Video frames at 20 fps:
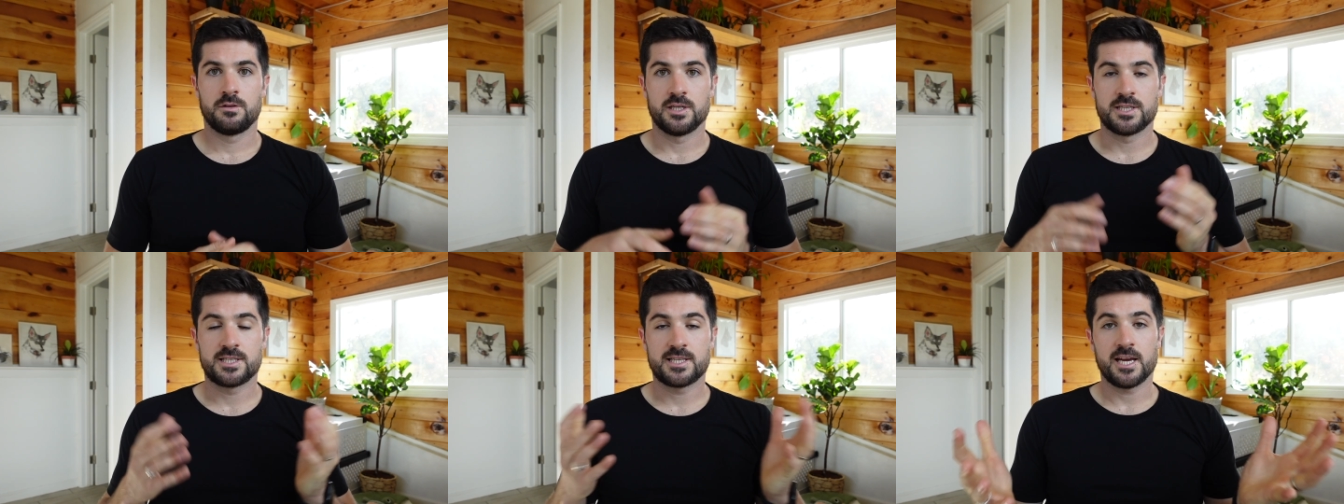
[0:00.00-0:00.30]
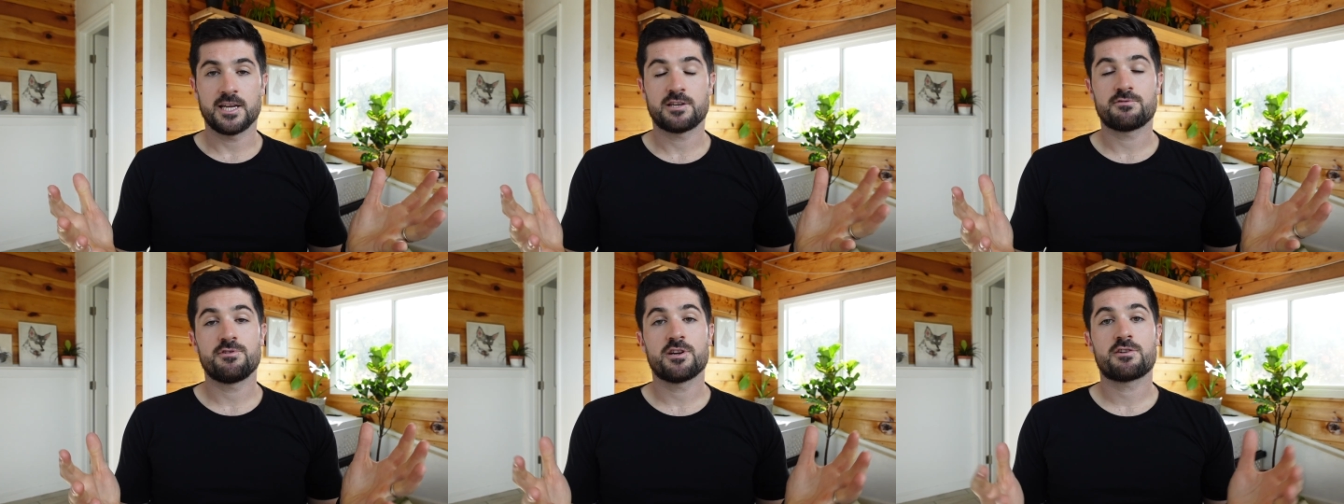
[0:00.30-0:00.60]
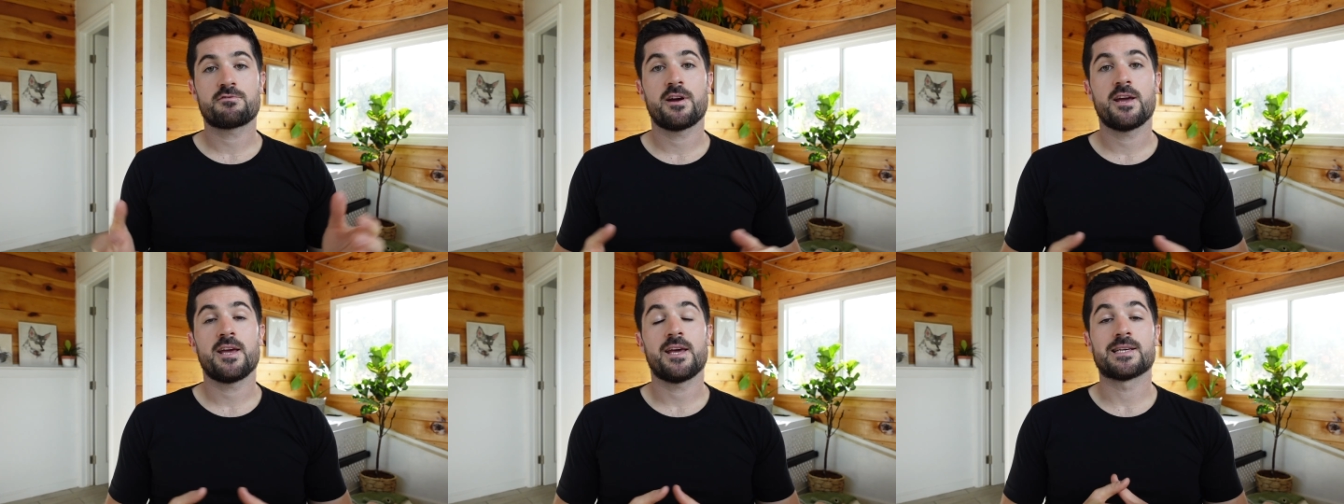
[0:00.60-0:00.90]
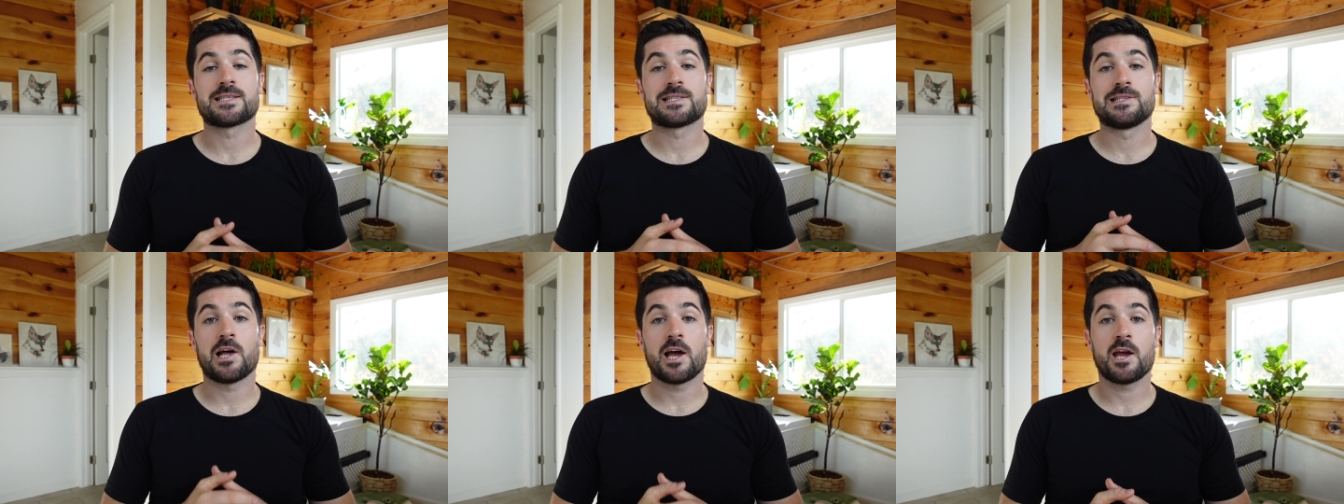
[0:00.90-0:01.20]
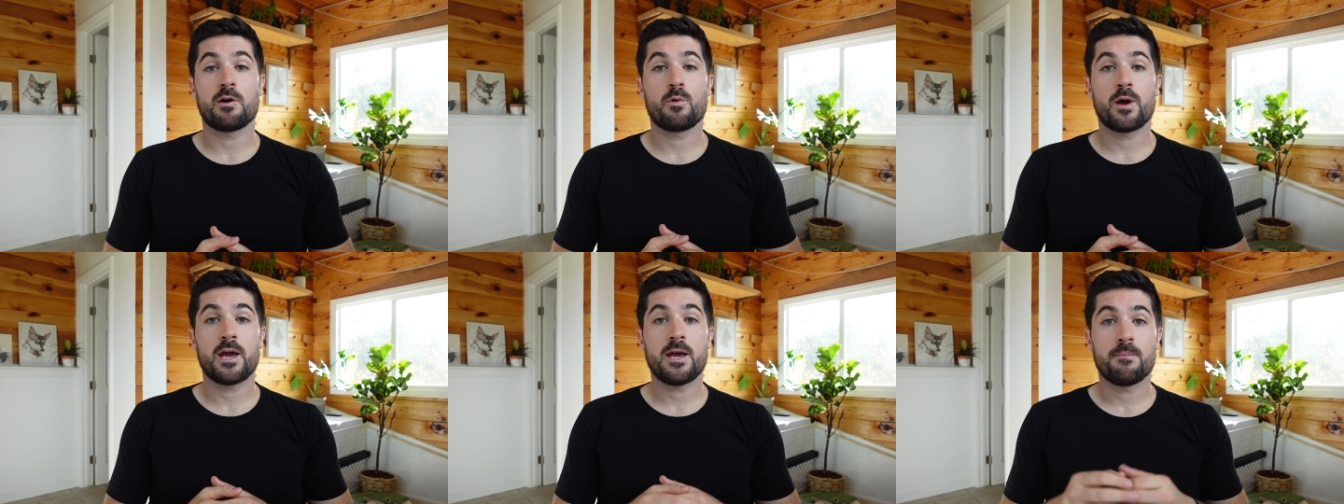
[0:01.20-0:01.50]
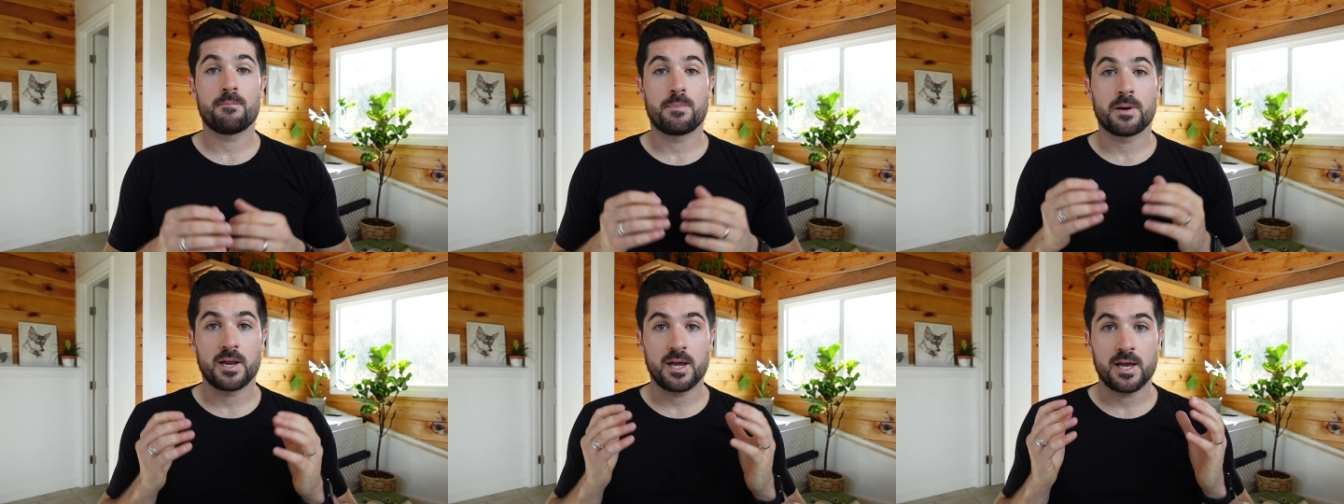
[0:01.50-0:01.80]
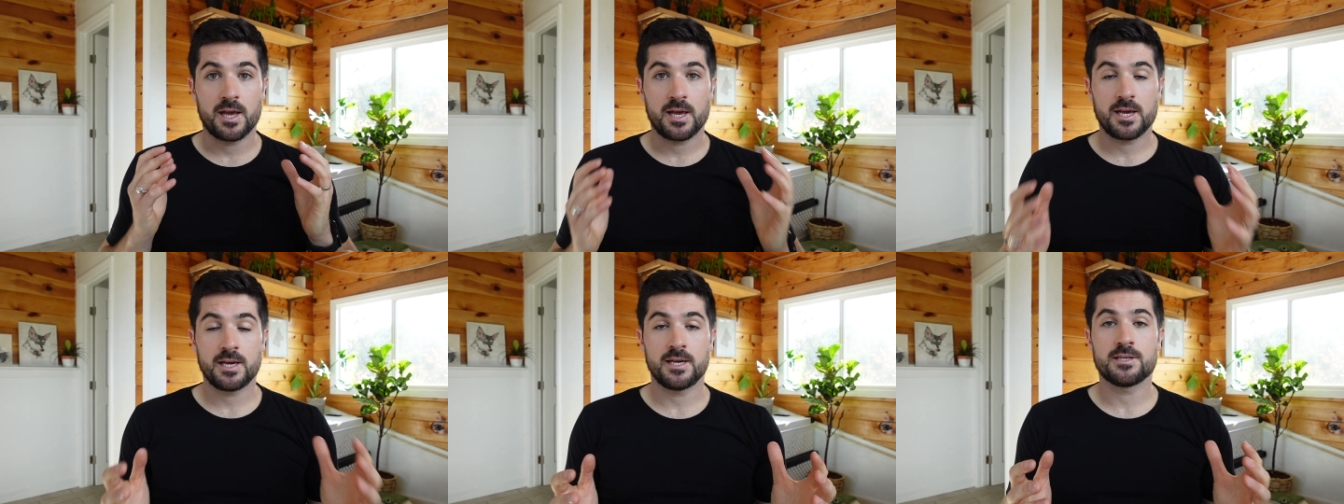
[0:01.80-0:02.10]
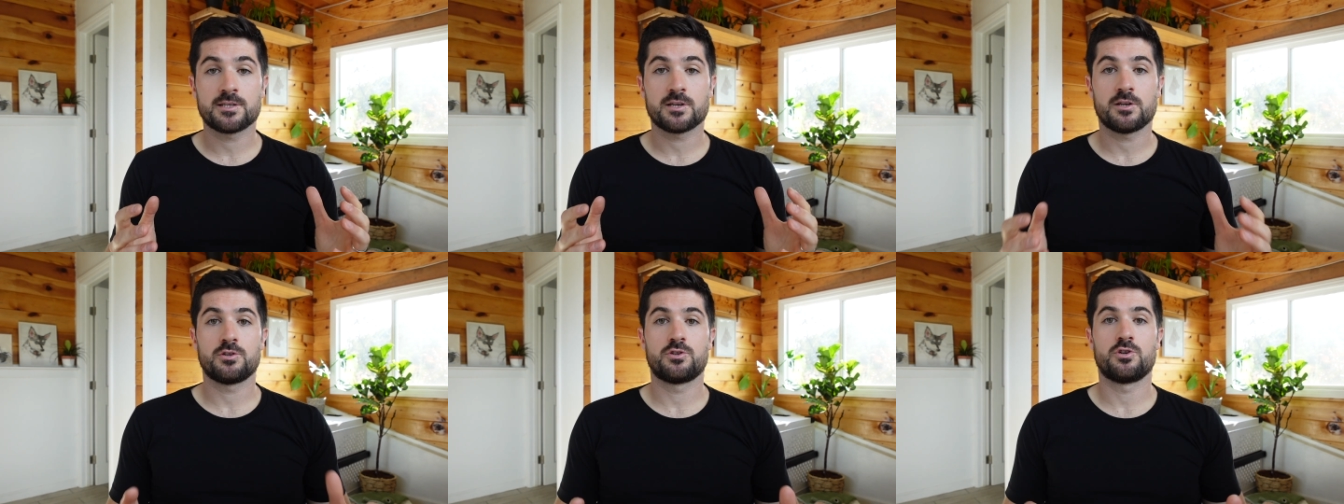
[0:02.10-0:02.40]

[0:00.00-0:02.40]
The stationary crate is lightweight, but it is